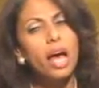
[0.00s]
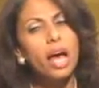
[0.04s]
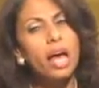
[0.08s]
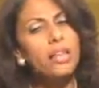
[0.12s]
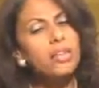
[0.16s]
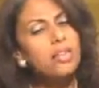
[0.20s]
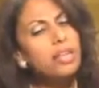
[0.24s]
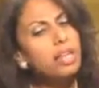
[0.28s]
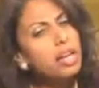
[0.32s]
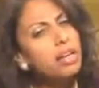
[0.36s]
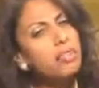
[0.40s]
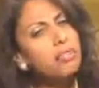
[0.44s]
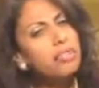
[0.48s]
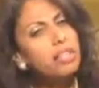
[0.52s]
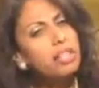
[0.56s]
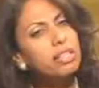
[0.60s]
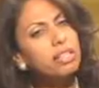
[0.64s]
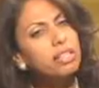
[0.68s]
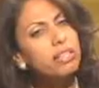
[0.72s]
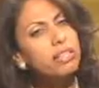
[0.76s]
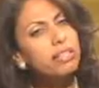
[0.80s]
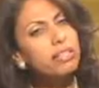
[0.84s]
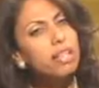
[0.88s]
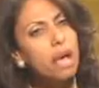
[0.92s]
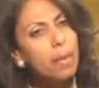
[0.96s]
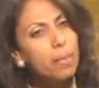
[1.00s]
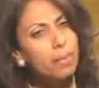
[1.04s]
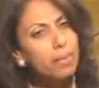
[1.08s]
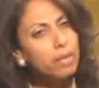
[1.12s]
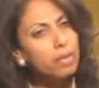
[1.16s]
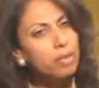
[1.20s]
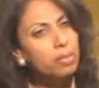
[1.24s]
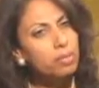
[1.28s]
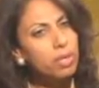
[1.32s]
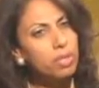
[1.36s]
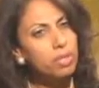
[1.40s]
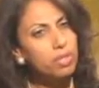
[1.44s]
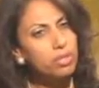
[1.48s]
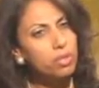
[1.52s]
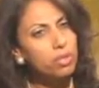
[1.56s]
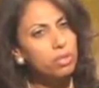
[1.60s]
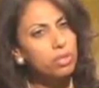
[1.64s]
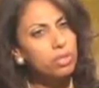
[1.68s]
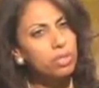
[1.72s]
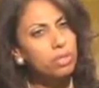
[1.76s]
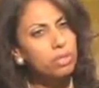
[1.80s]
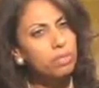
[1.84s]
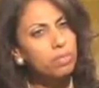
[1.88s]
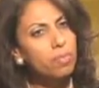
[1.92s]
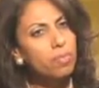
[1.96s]
And then I felt this tapping on my
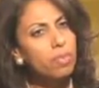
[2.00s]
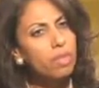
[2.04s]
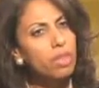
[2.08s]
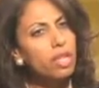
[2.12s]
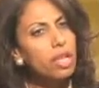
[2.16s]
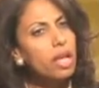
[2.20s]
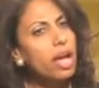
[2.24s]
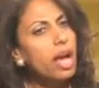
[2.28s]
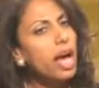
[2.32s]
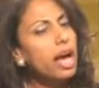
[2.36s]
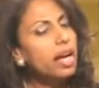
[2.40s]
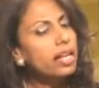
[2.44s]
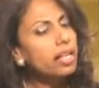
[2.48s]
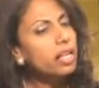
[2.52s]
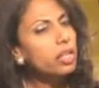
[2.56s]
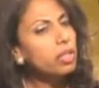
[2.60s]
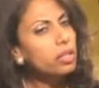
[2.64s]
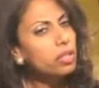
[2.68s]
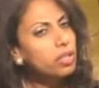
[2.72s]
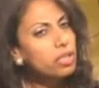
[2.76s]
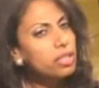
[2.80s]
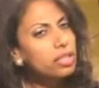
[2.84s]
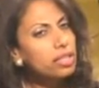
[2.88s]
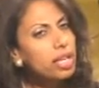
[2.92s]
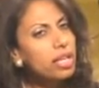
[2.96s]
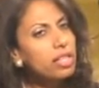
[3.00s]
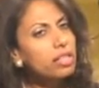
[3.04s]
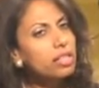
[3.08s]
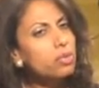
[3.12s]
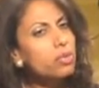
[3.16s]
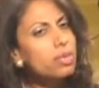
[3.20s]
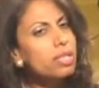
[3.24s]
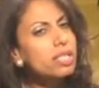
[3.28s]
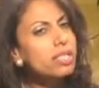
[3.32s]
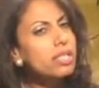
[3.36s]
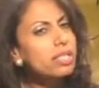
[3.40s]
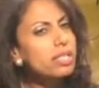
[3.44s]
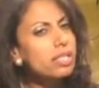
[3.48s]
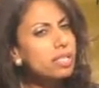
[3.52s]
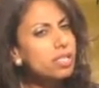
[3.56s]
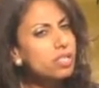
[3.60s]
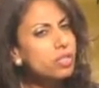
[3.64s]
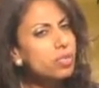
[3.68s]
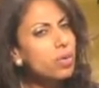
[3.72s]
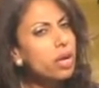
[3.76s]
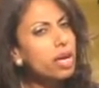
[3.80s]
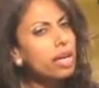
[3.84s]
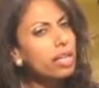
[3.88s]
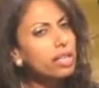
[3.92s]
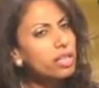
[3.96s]
shoulder. And I looked, and there was this
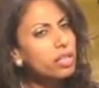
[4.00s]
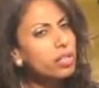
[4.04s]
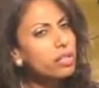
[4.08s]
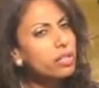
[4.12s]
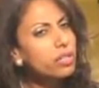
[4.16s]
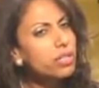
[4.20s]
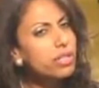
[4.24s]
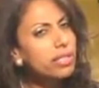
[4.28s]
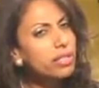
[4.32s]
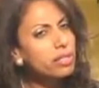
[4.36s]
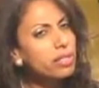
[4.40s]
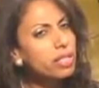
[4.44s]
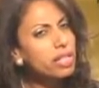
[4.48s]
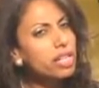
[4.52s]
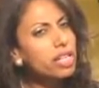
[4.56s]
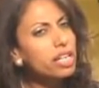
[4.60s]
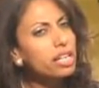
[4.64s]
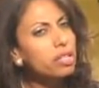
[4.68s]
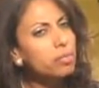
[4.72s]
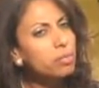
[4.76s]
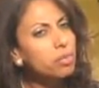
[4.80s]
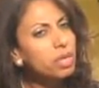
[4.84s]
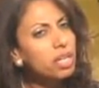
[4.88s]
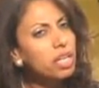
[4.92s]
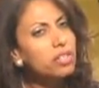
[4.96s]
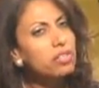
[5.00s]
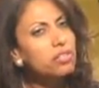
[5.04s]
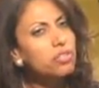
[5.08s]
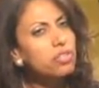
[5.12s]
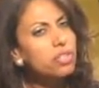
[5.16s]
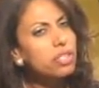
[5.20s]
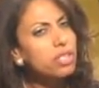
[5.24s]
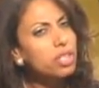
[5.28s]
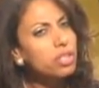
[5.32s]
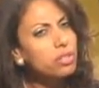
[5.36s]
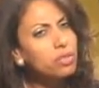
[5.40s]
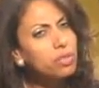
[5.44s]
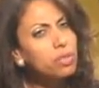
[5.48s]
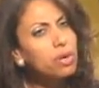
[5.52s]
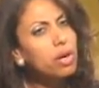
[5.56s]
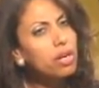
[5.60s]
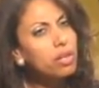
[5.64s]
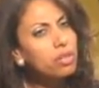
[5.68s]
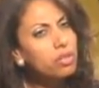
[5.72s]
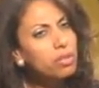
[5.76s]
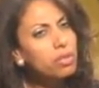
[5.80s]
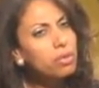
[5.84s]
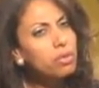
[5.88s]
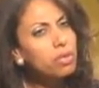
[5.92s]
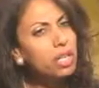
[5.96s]
Israeli nurse looking at me, and she said, "You are
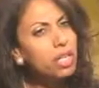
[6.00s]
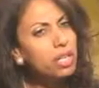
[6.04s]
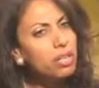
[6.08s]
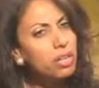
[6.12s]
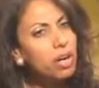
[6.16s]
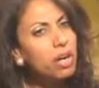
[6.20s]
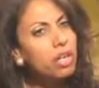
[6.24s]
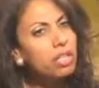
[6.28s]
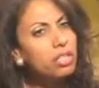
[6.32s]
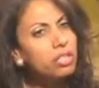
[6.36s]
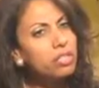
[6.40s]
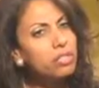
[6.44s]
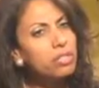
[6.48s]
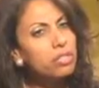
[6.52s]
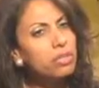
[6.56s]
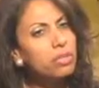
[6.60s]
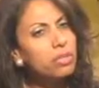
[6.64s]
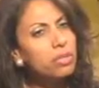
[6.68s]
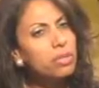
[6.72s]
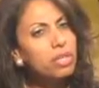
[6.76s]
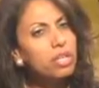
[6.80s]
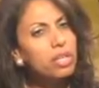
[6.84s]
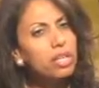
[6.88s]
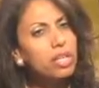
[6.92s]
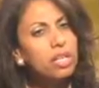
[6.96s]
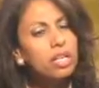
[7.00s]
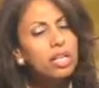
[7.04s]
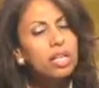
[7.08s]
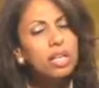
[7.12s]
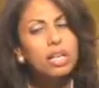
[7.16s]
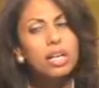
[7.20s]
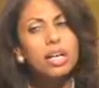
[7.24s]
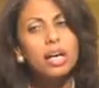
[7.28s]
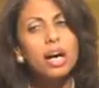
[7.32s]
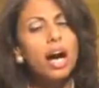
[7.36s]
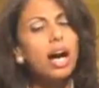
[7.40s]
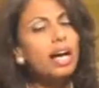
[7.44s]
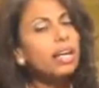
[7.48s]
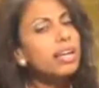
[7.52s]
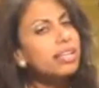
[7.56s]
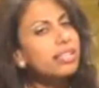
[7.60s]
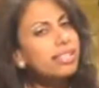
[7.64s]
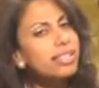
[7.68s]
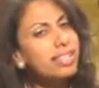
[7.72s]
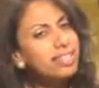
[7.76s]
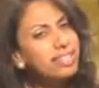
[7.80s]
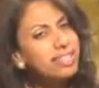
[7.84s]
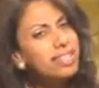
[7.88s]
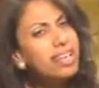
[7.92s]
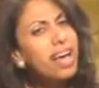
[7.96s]
new here, aren't you?" And I
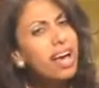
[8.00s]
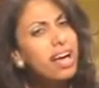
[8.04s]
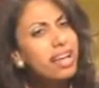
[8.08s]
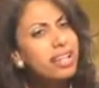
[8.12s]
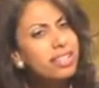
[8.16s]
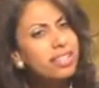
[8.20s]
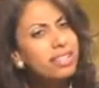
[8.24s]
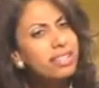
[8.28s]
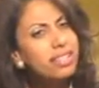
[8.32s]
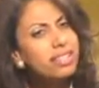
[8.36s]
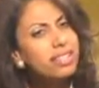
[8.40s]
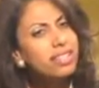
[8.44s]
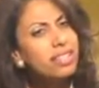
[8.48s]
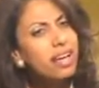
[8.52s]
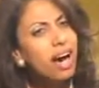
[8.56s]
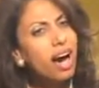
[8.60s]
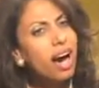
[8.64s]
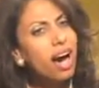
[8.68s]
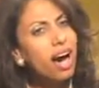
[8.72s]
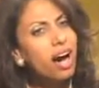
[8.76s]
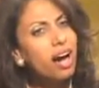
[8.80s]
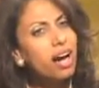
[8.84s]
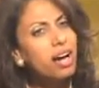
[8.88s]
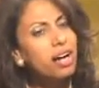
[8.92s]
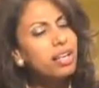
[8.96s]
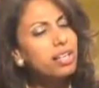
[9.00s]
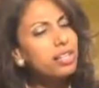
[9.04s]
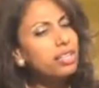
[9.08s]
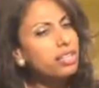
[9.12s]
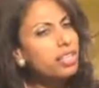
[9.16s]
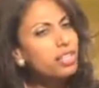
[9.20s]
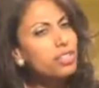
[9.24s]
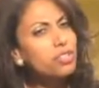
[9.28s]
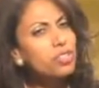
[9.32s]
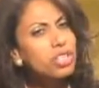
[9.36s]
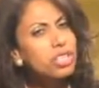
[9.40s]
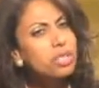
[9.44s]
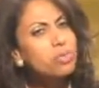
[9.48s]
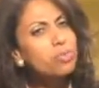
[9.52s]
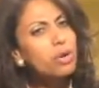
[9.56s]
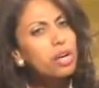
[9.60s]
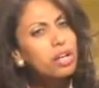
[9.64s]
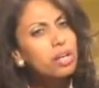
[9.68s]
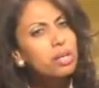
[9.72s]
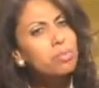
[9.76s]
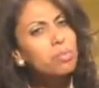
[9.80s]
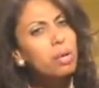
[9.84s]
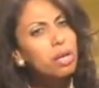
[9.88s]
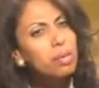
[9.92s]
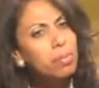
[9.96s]
said, "Yes. They just
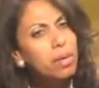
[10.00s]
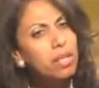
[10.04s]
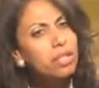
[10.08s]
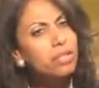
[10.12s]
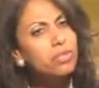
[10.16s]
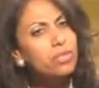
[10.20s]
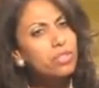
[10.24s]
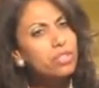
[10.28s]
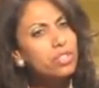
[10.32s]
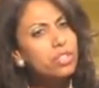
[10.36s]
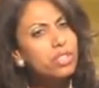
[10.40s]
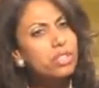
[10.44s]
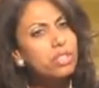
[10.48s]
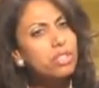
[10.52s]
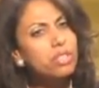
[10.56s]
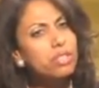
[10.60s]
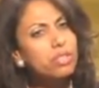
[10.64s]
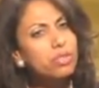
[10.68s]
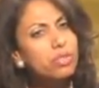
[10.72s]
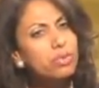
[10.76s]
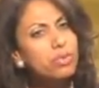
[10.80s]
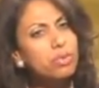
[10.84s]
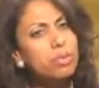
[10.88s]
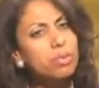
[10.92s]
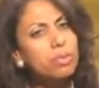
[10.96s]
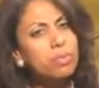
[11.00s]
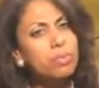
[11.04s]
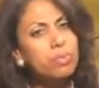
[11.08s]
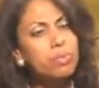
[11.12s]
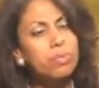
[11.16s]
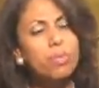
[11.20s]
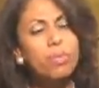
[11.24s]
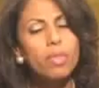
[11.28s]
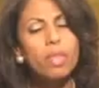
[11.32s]
brought in my mother. She's in this room."